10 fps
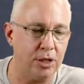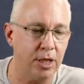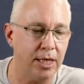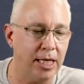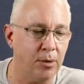And
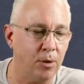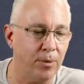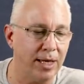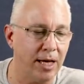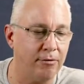so here what
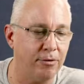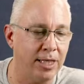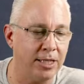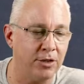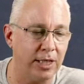we have
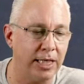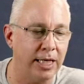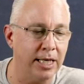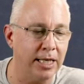literally